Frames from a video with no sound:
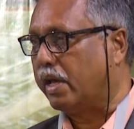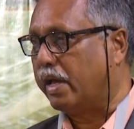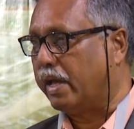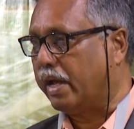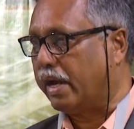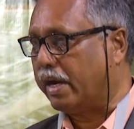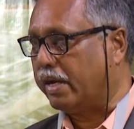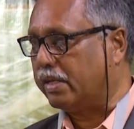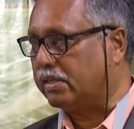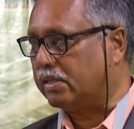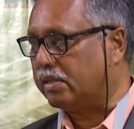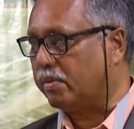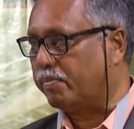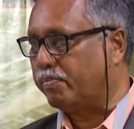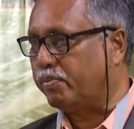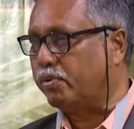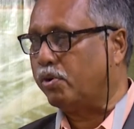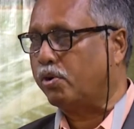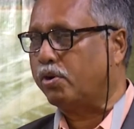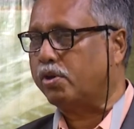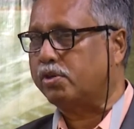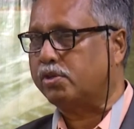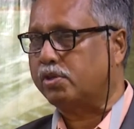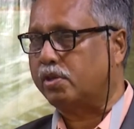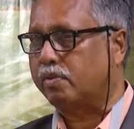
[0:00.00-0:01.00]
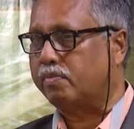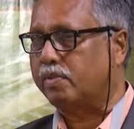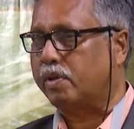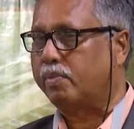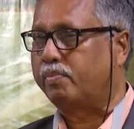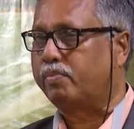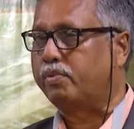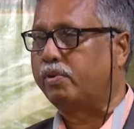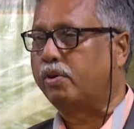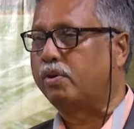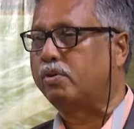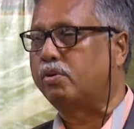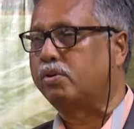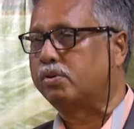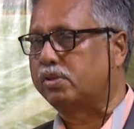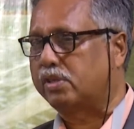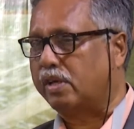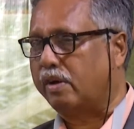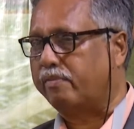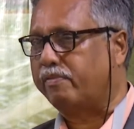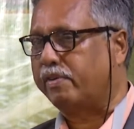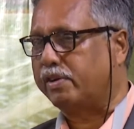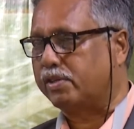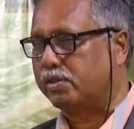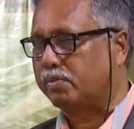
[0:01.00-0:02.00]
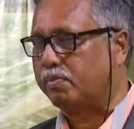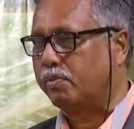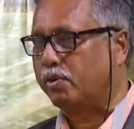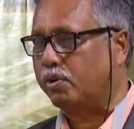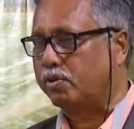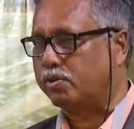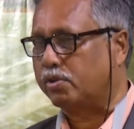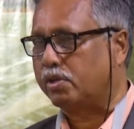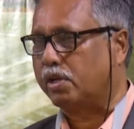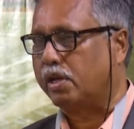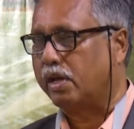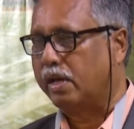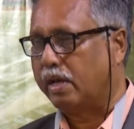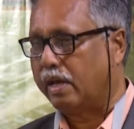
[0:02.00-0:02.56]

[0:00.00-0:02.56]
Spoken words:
It is the poorest of the poor who suffers most,